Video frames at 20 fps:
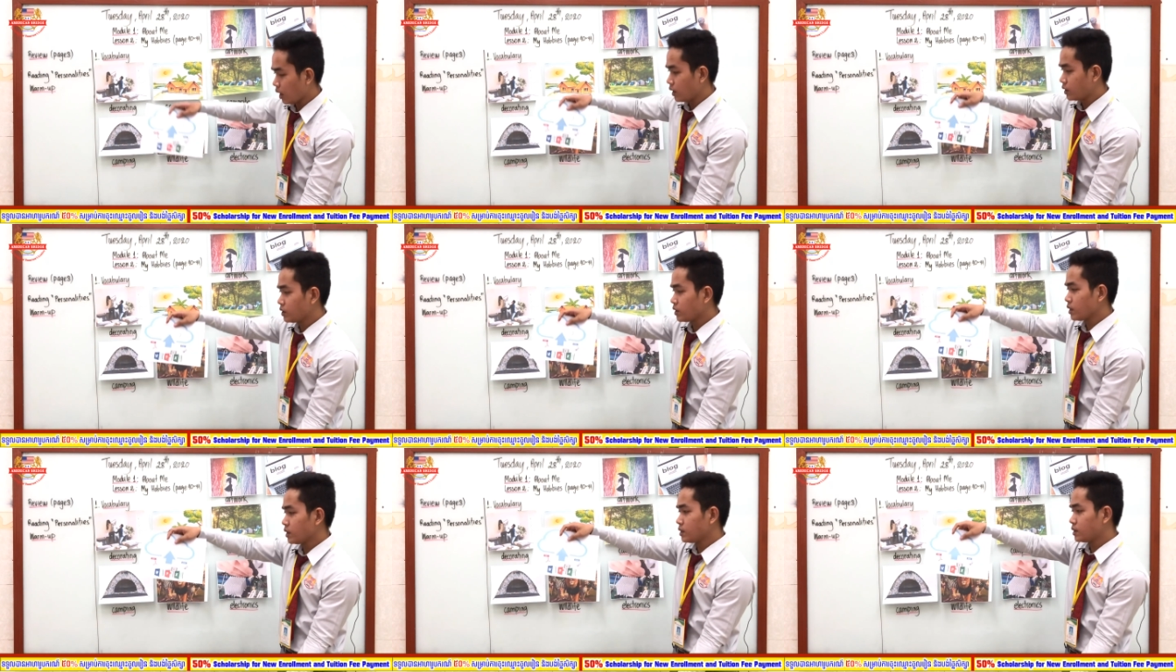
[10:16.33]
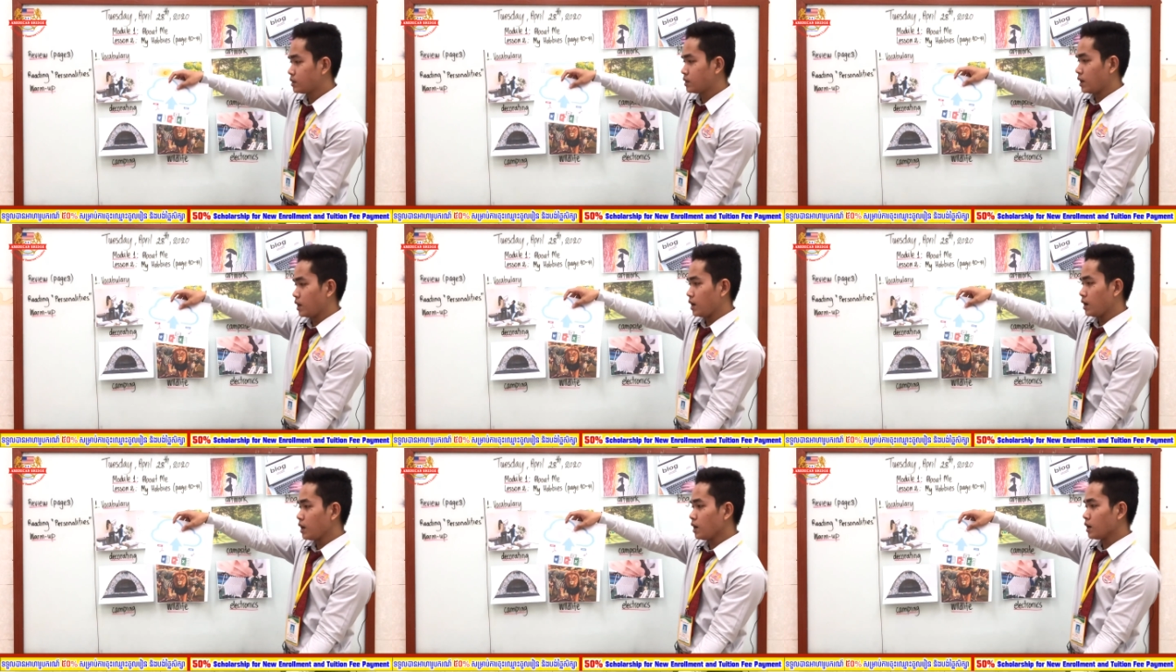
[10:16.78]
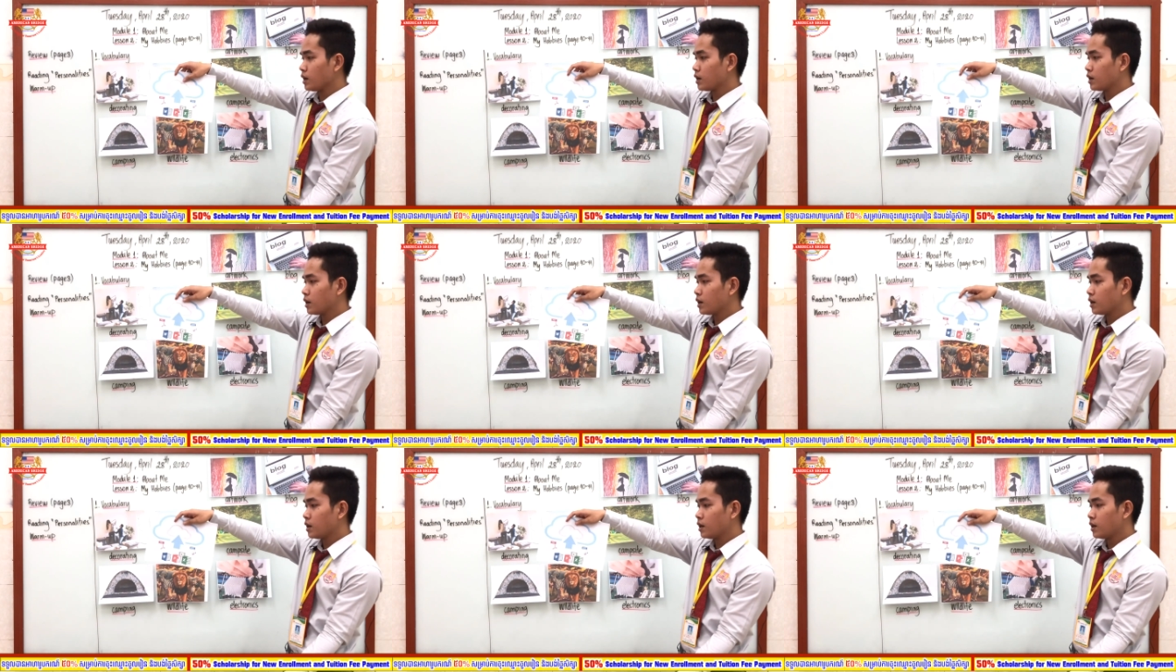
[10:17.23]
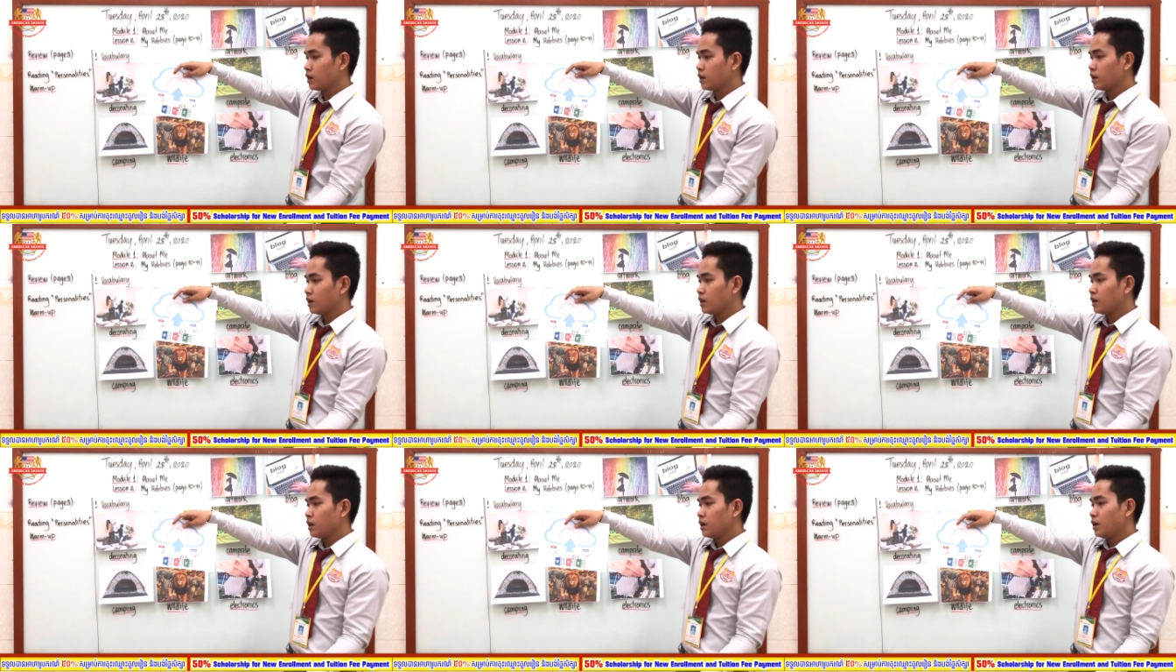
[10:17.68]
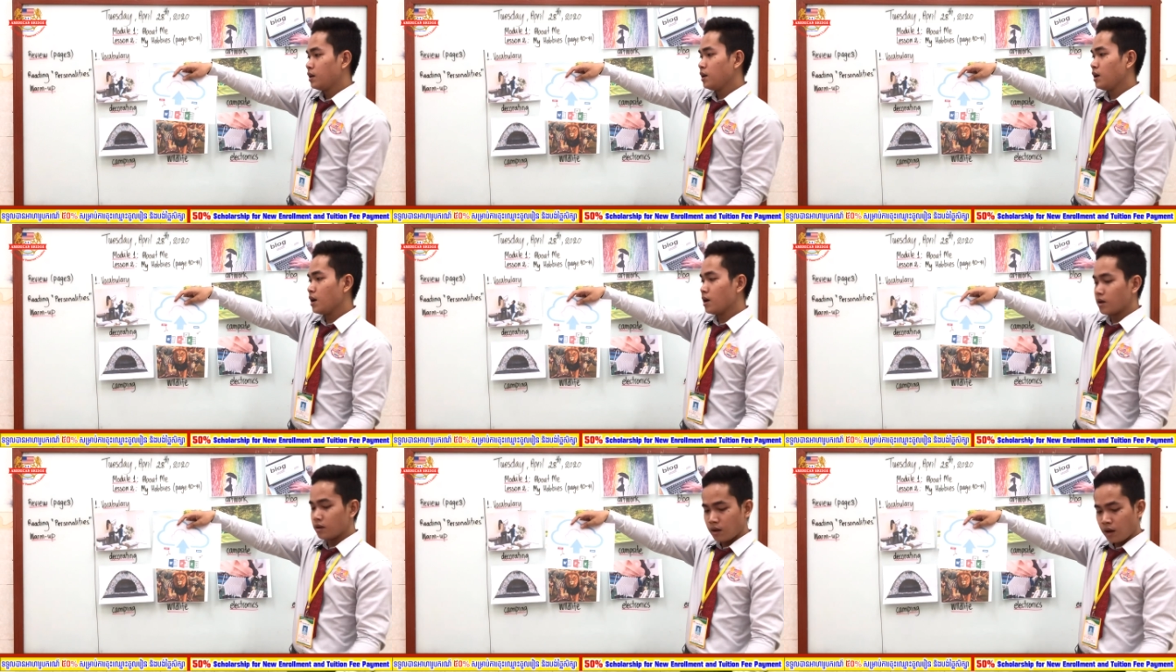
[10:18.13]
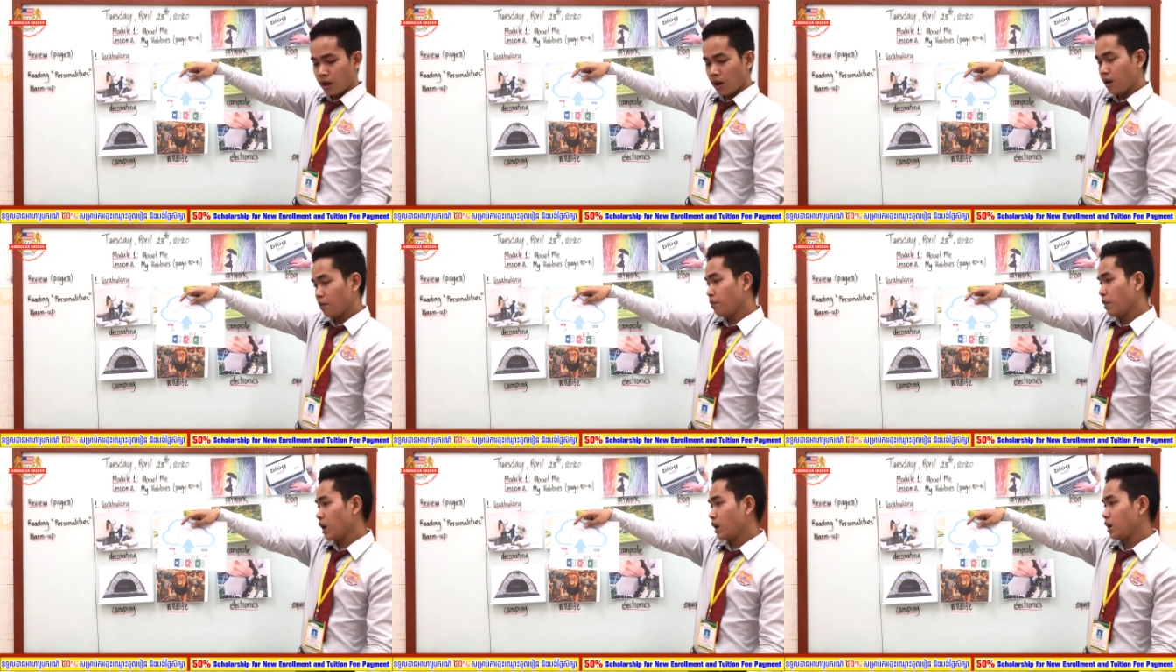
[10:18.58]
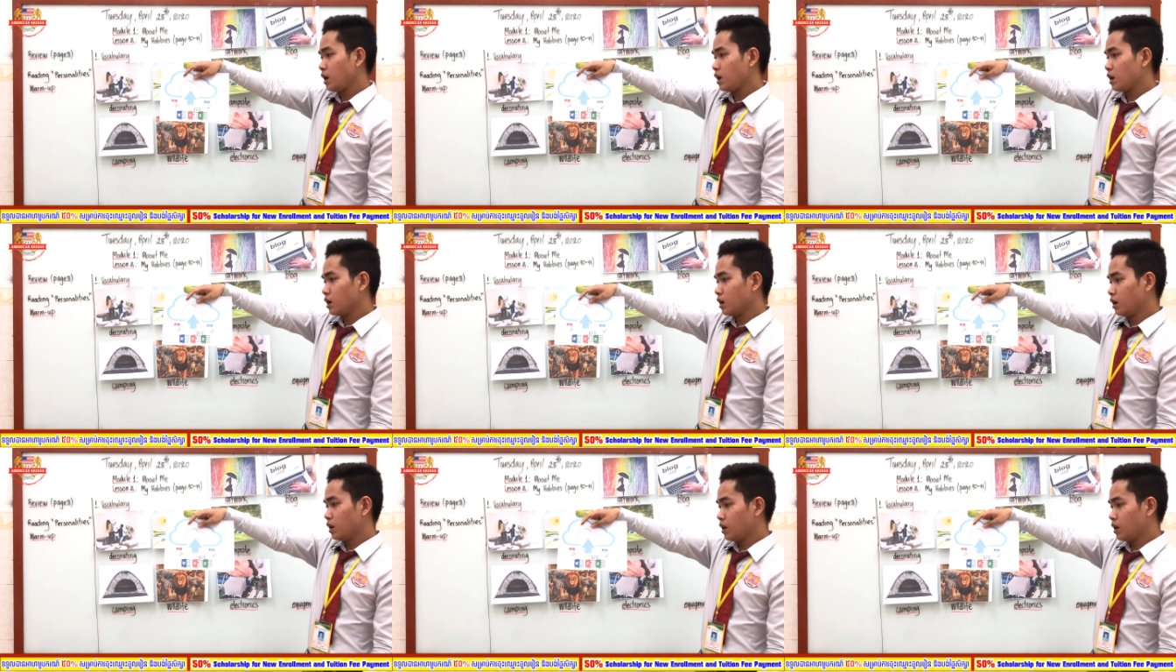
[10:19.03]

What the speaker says: as you can see, yeah, there are many